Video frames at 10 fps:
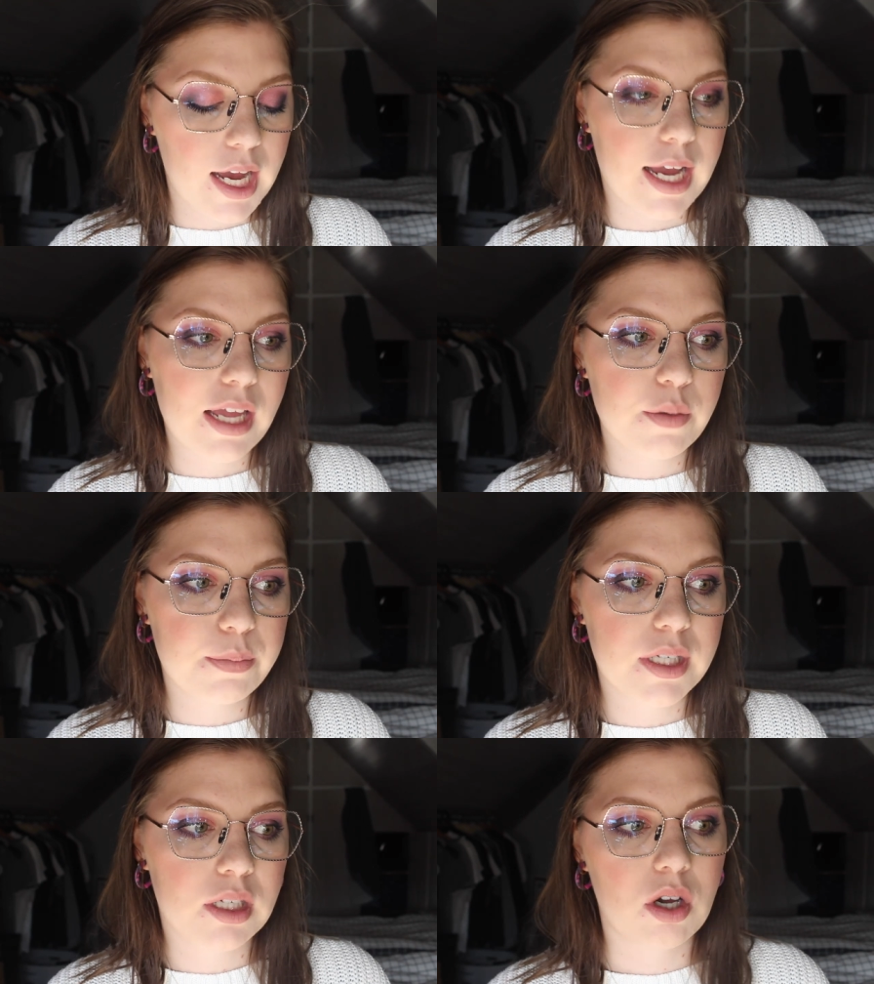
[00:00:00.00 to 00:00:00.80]
I have
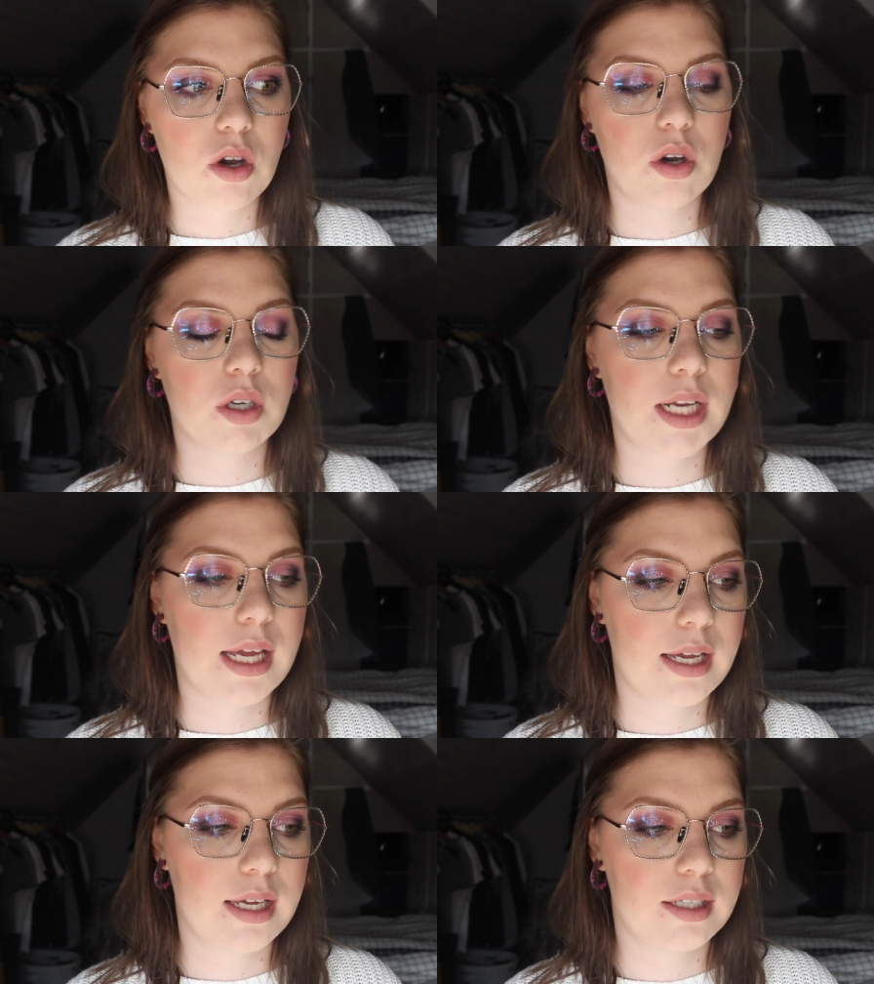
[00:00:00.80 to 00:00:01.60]
been on
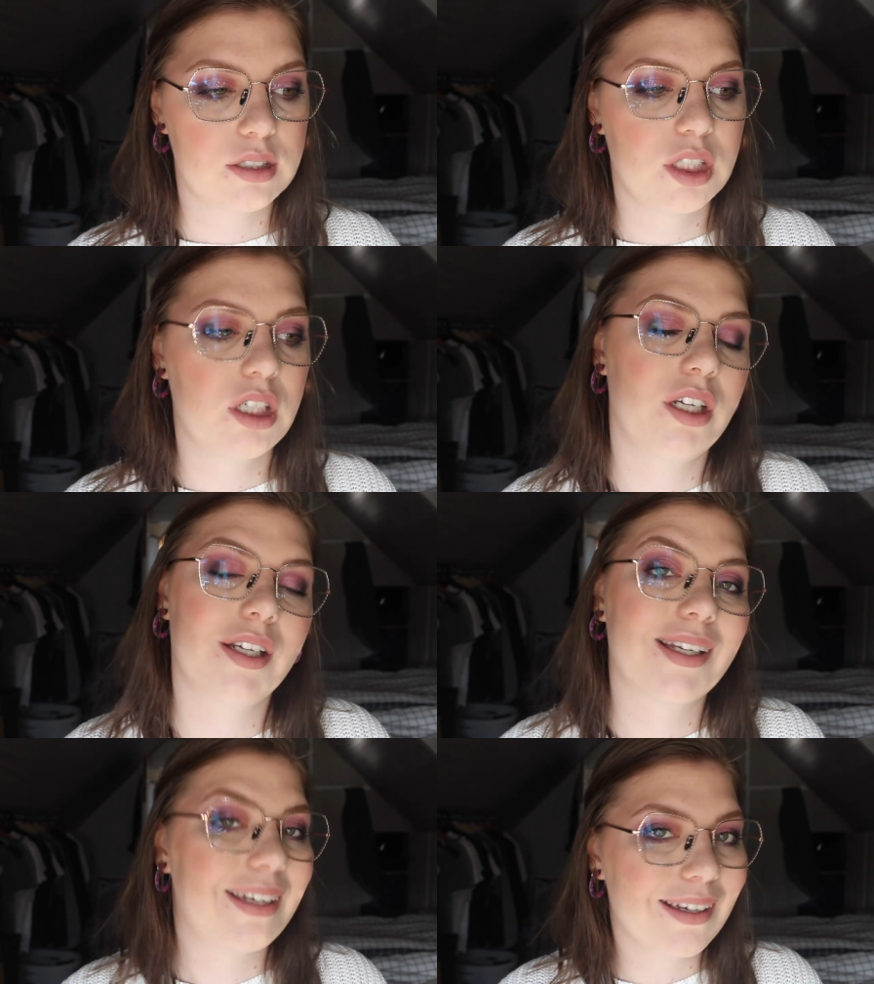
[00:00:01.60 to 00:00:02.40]
a
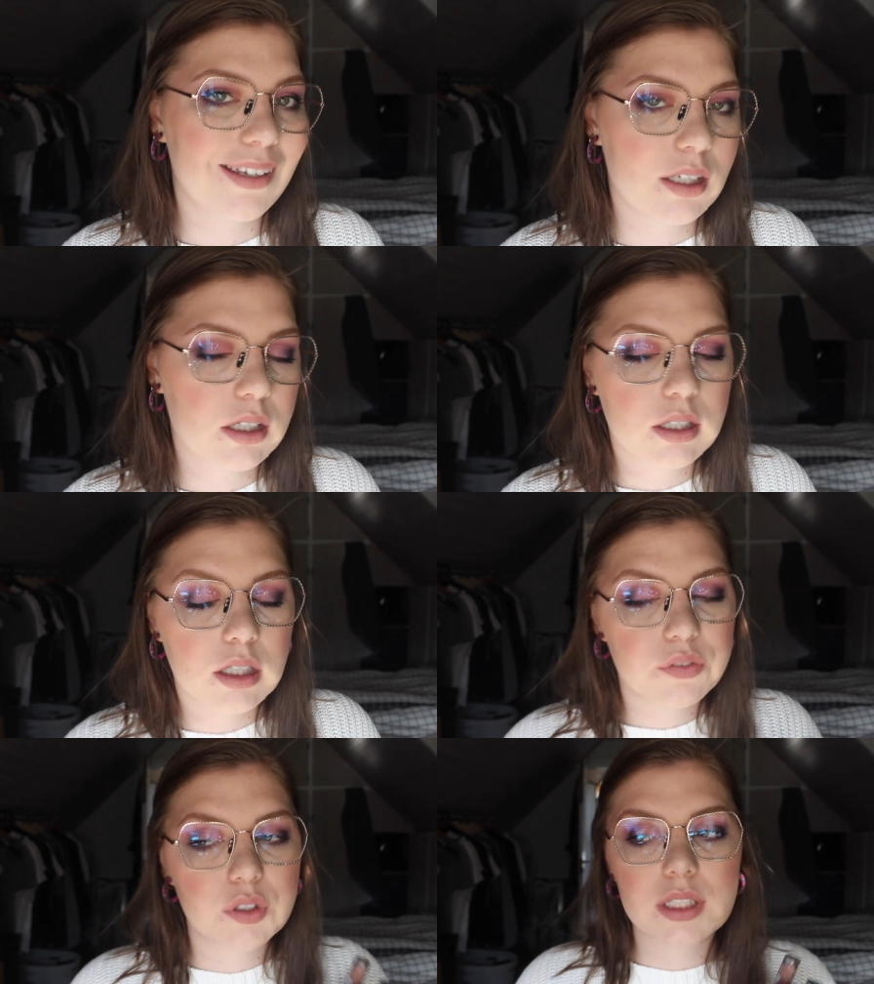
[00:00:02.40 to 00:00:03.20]
declutter kick,
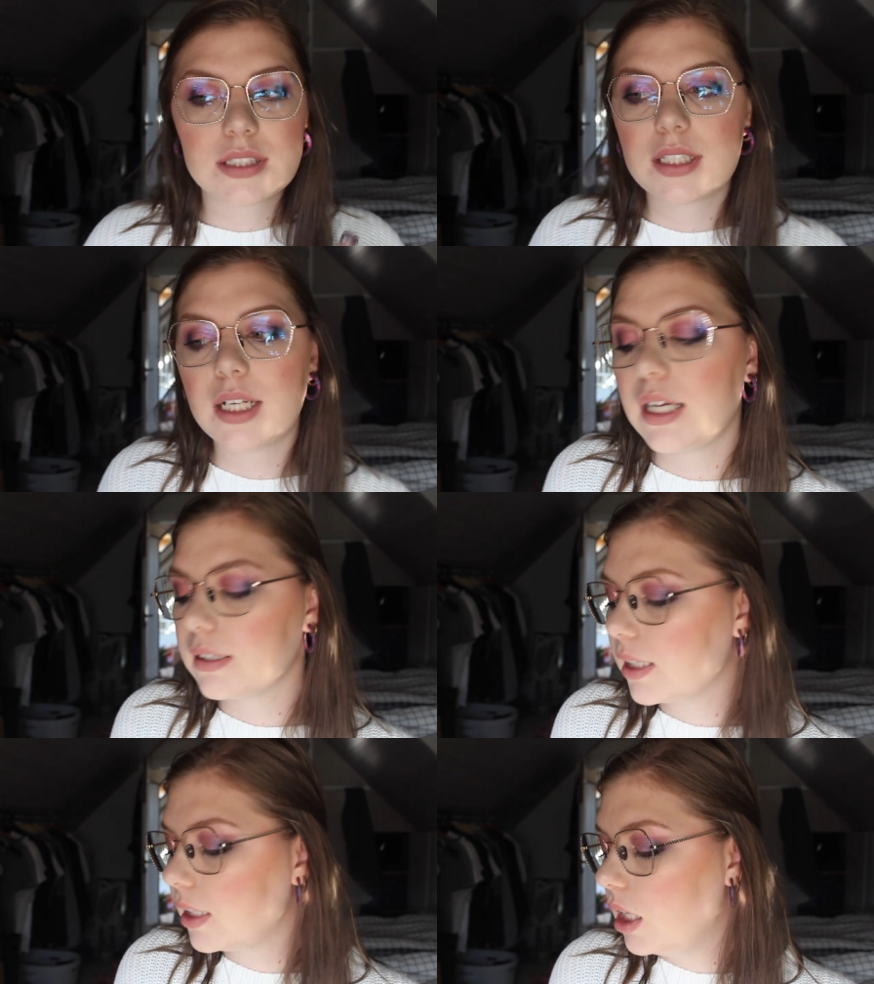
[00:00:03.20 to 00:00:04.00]
if you can say it like
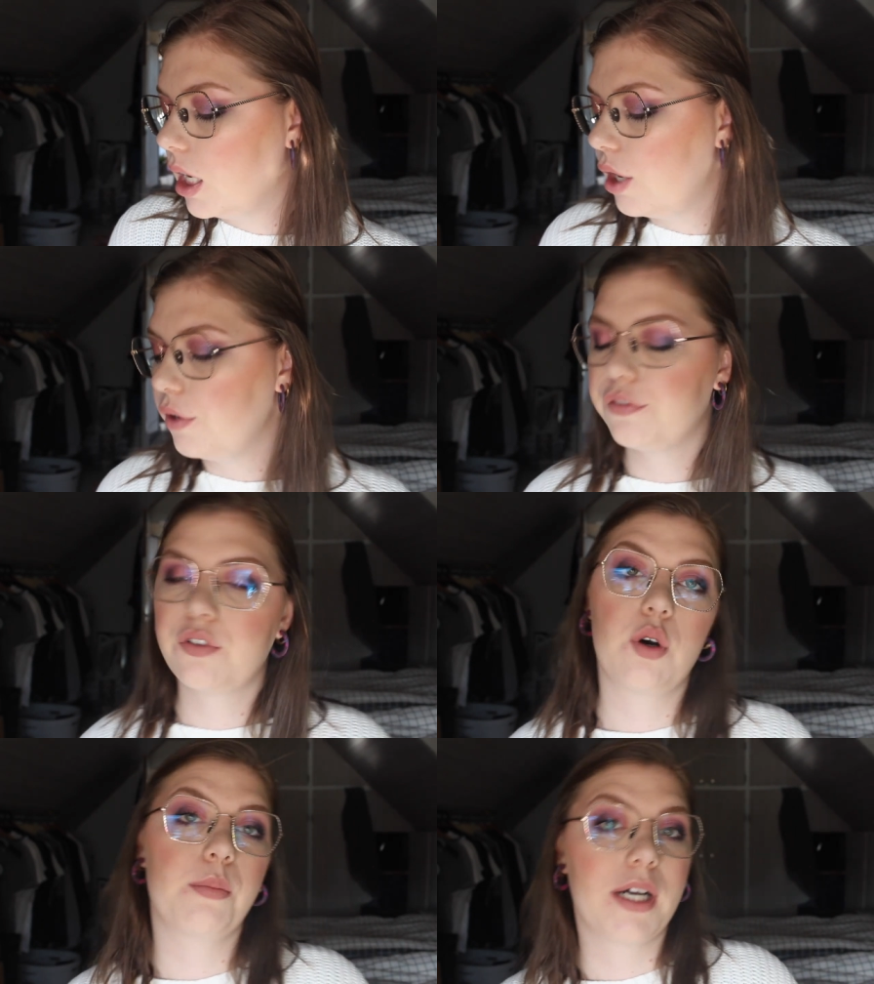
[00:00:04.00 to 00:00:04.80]
that,
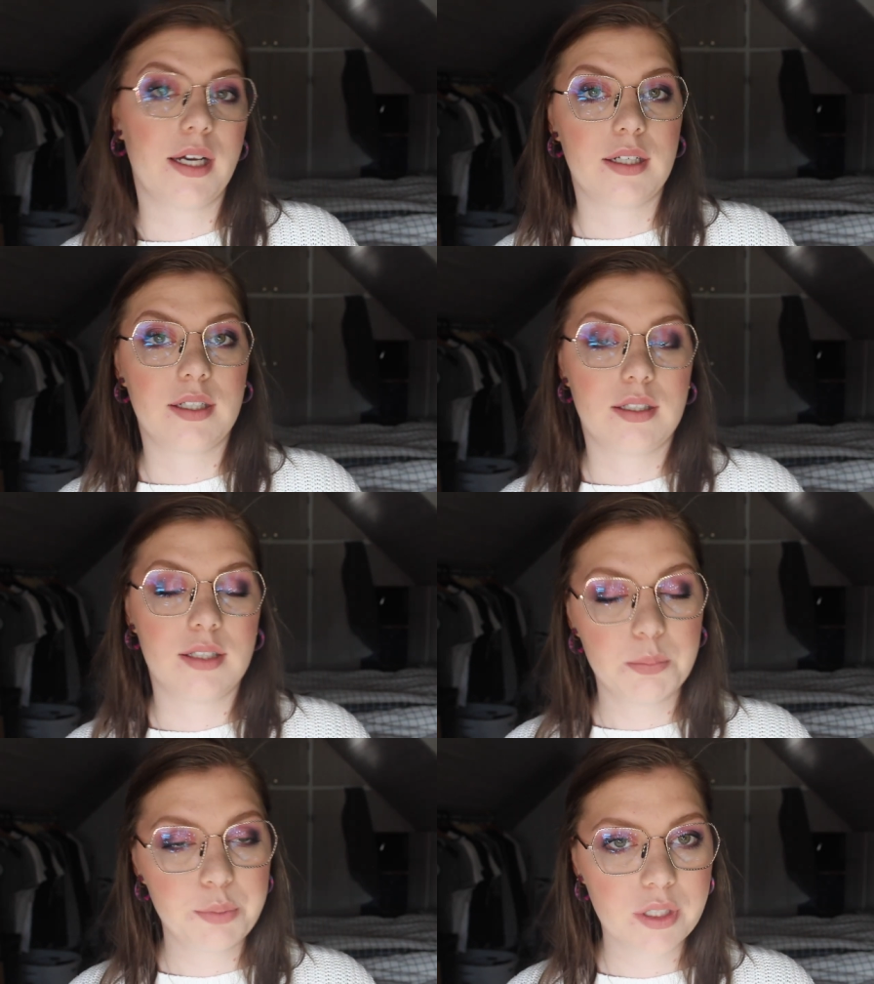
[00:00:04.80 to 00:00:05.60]
for my lip